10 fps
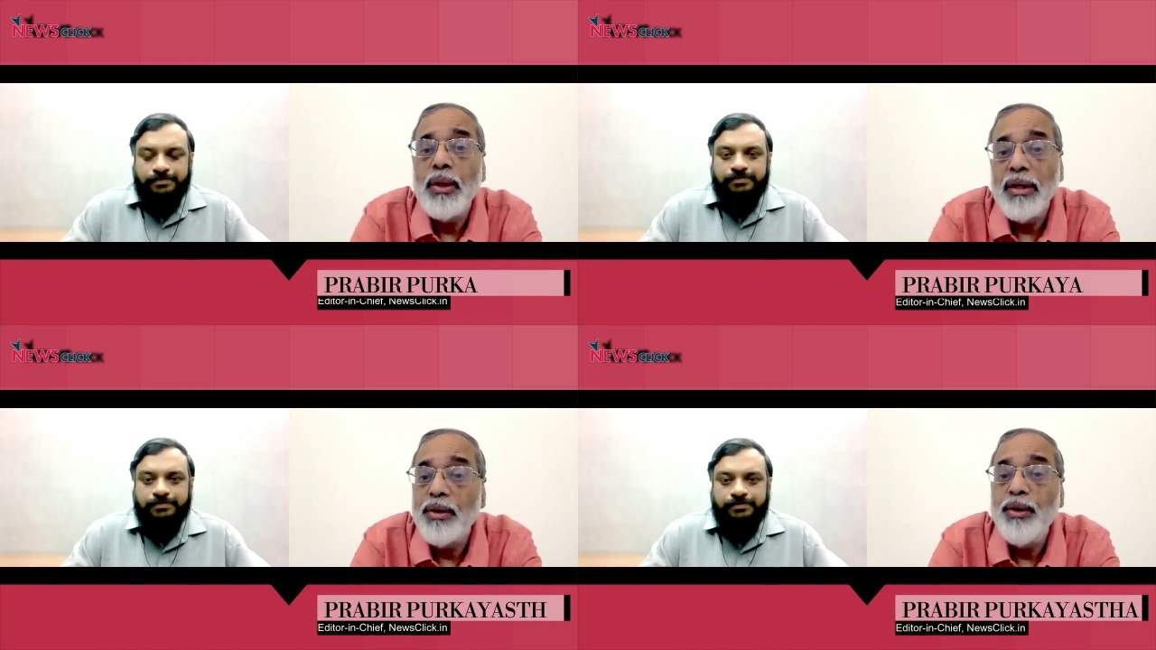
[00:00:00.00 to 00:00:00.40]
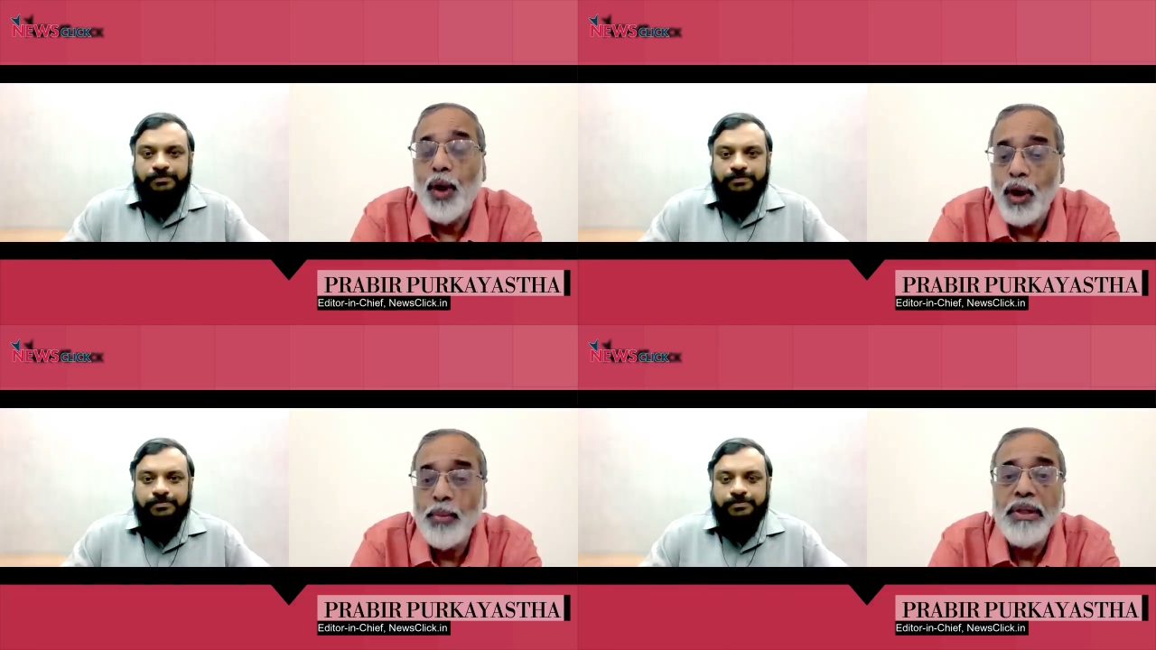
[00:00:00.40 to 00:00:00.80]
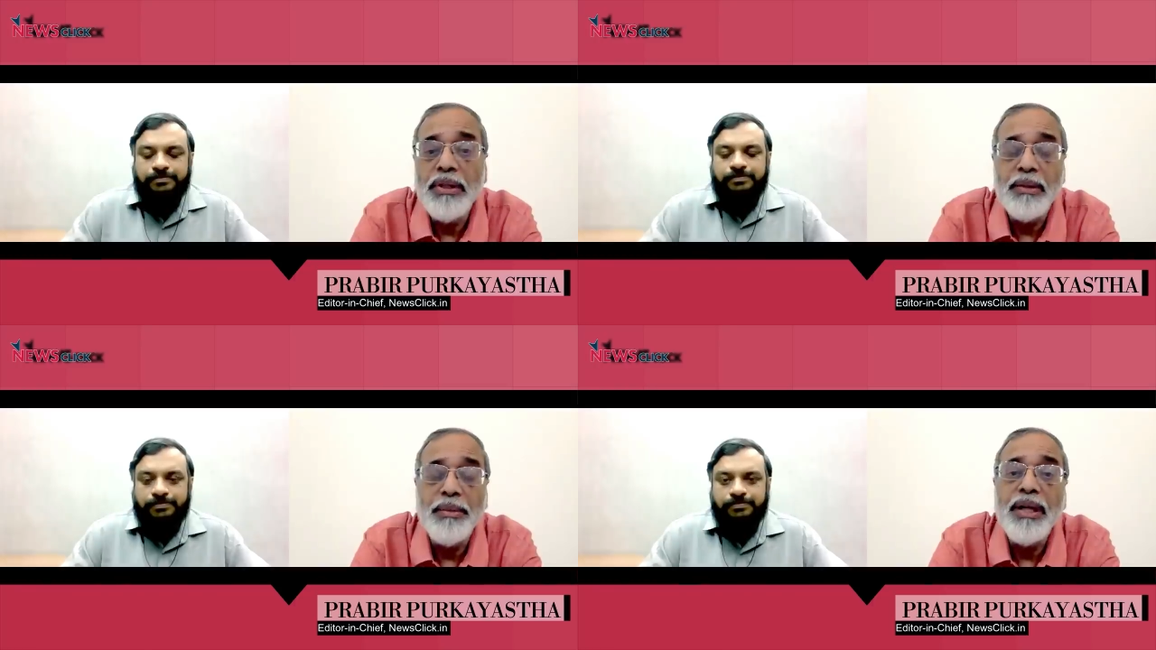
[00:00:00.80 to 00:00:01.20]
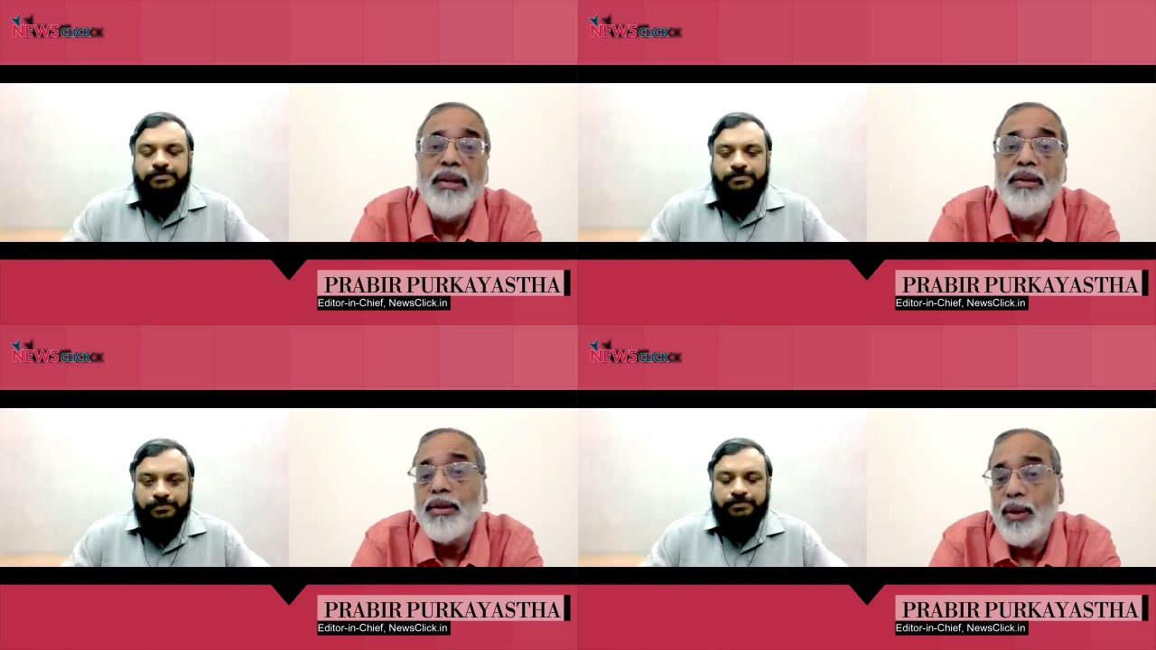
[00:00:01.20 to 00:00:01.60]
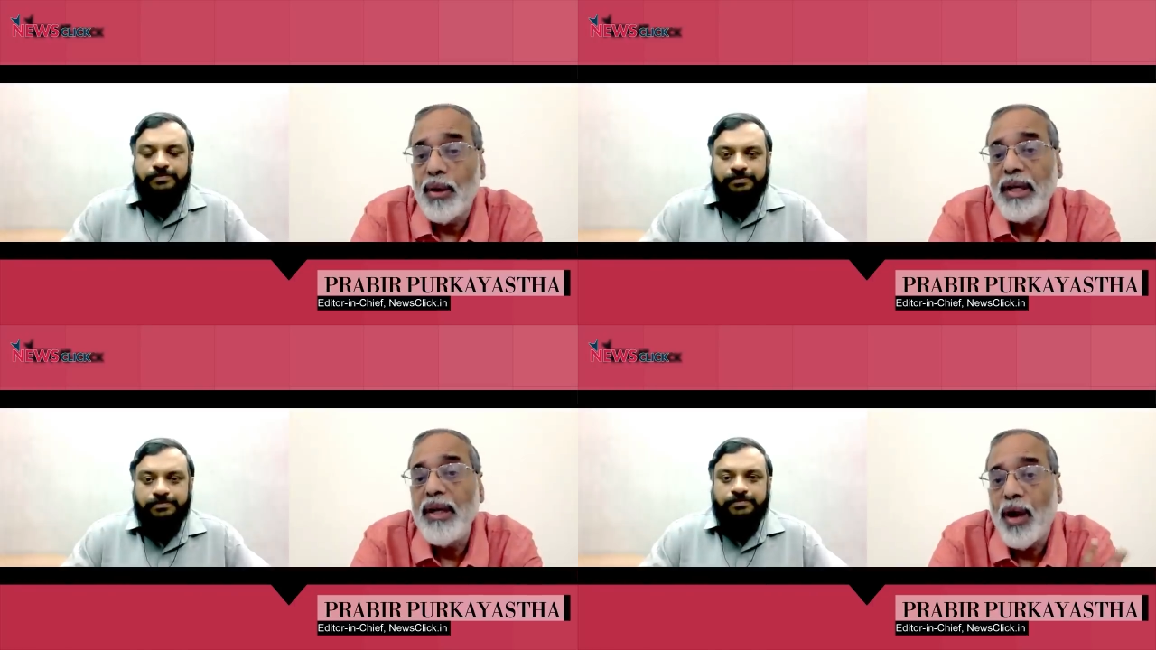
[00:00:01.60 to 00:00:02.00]
Speaker 1: normalcy being restored
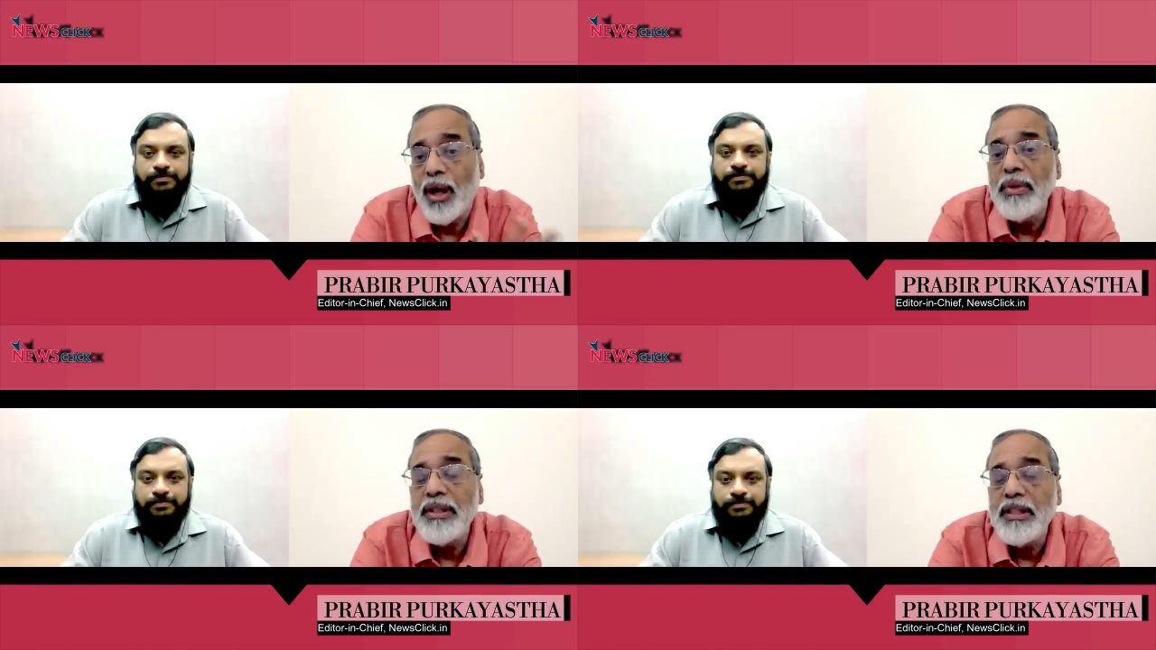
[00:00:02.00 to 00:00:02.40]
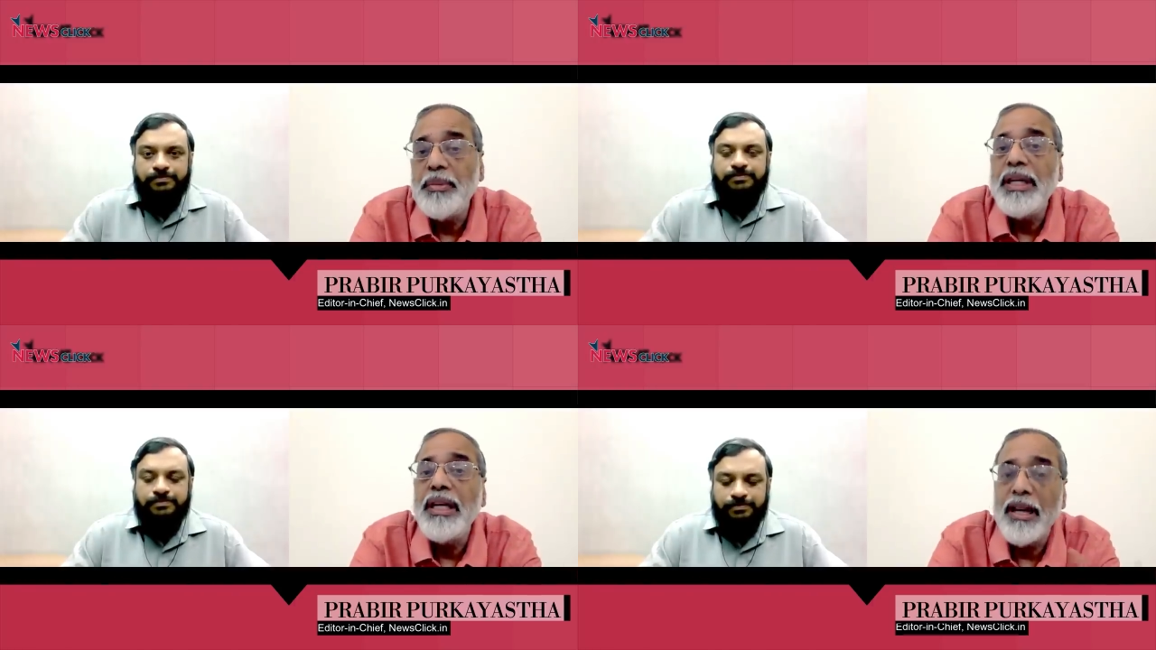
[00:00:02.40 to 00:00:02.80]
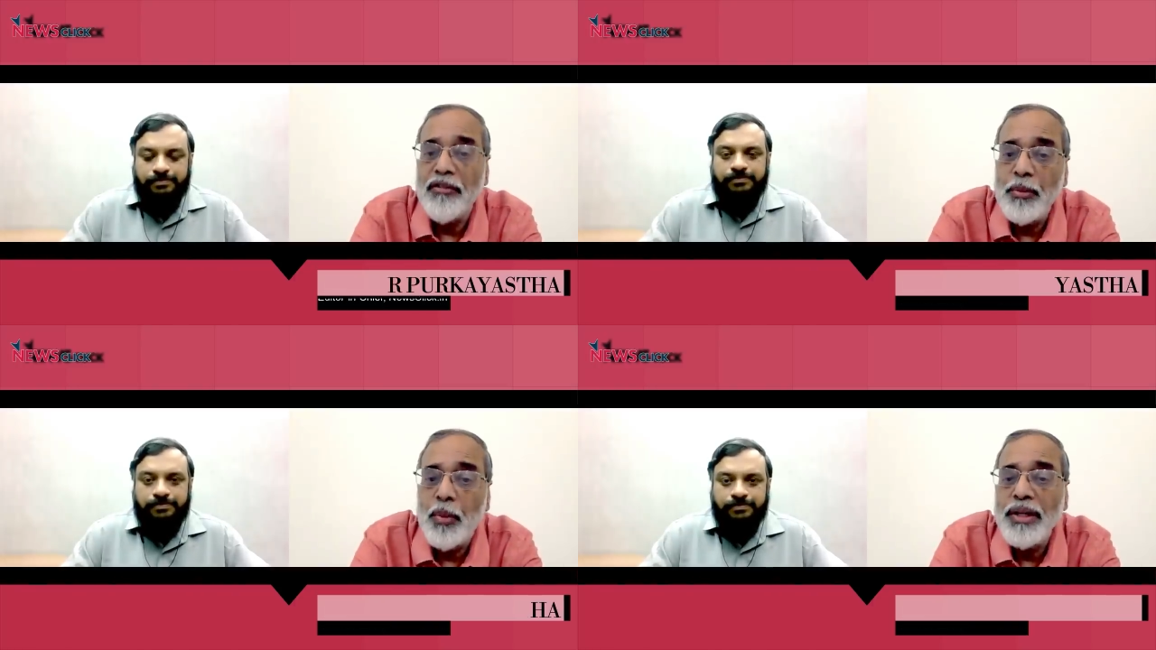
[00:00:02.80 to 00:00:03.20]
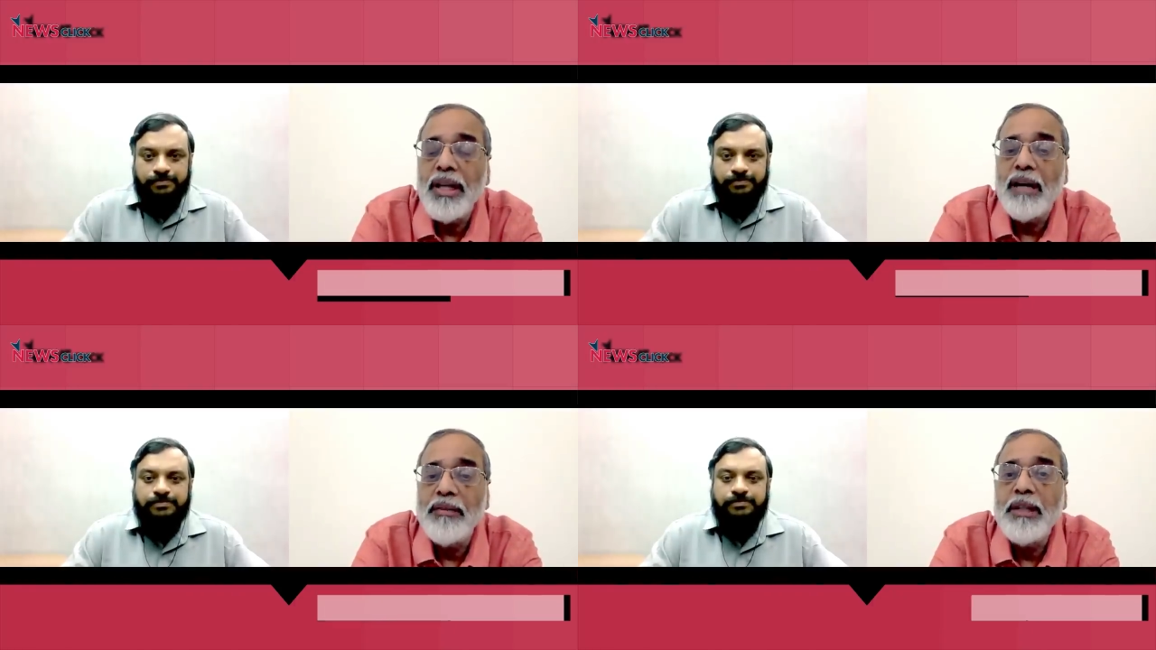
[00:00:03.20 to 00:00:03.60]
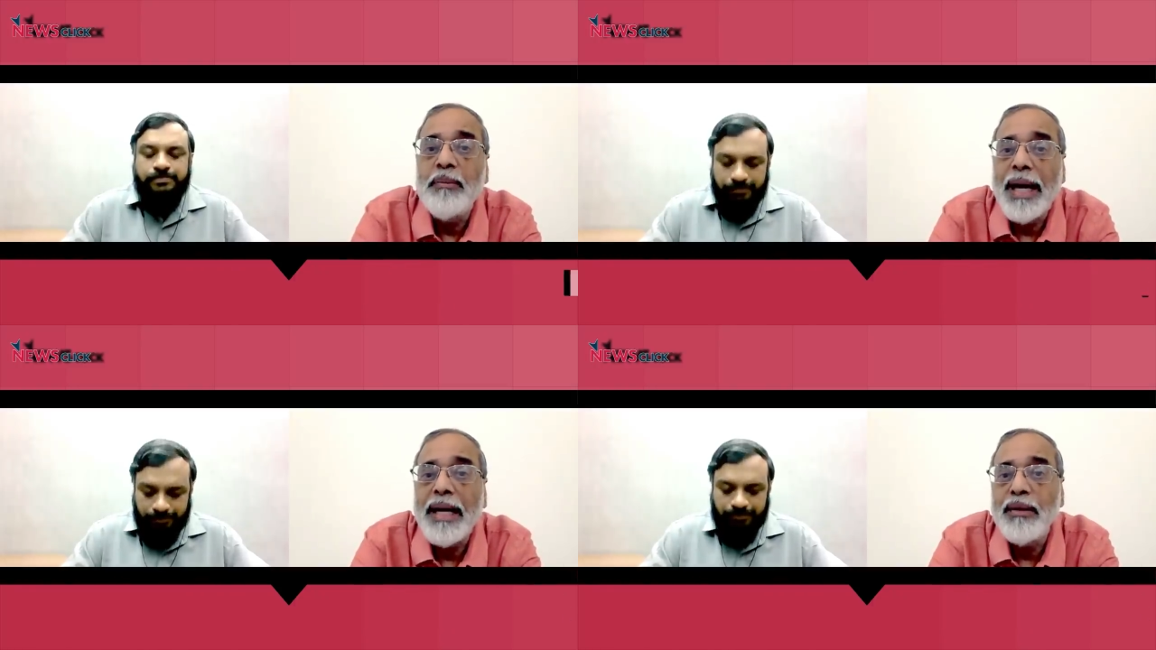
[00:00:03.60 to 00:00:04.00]
and normalcy being everybody coming
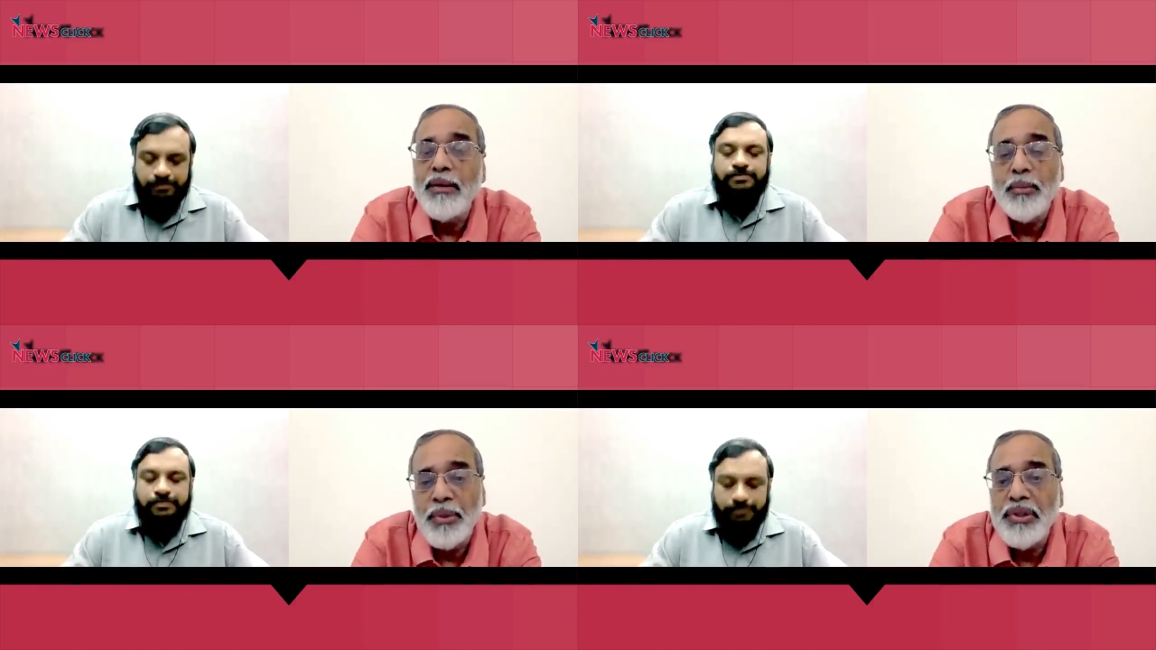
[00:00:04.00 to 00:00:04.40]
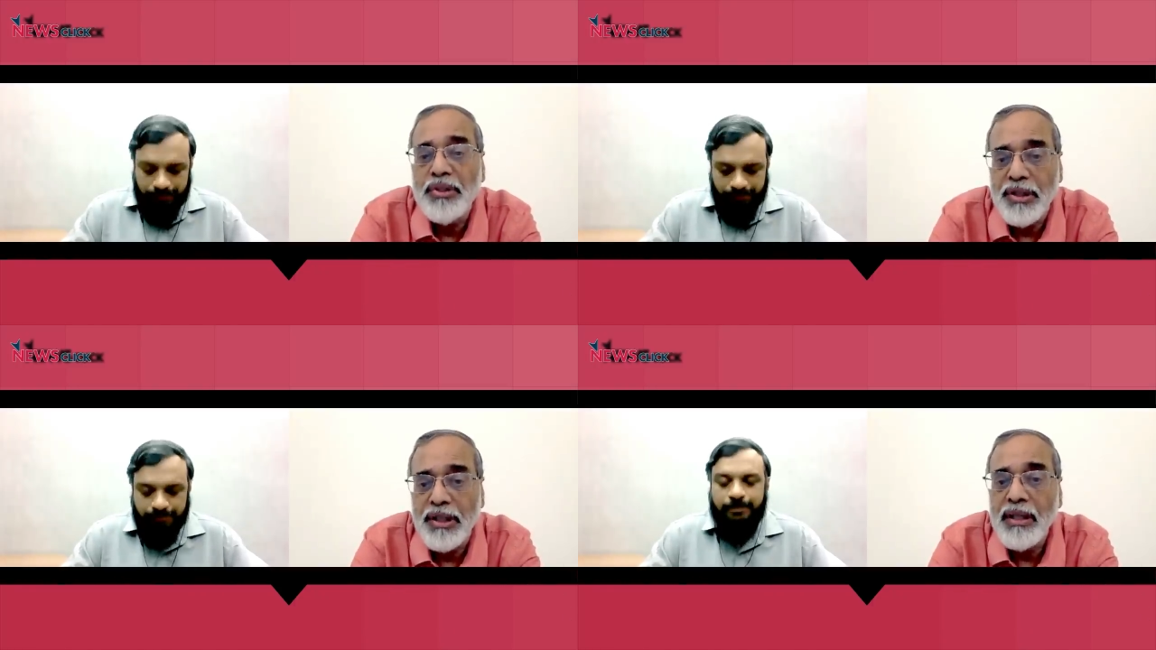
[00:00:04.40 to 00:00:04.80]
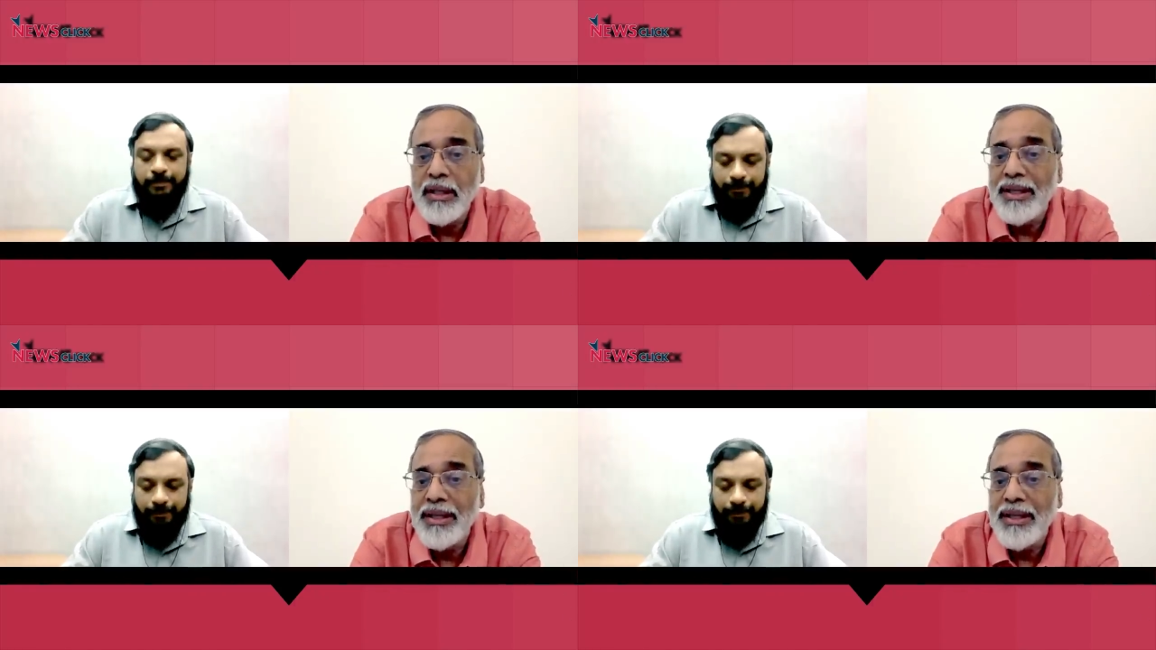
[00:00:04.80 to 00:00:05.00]
back to the position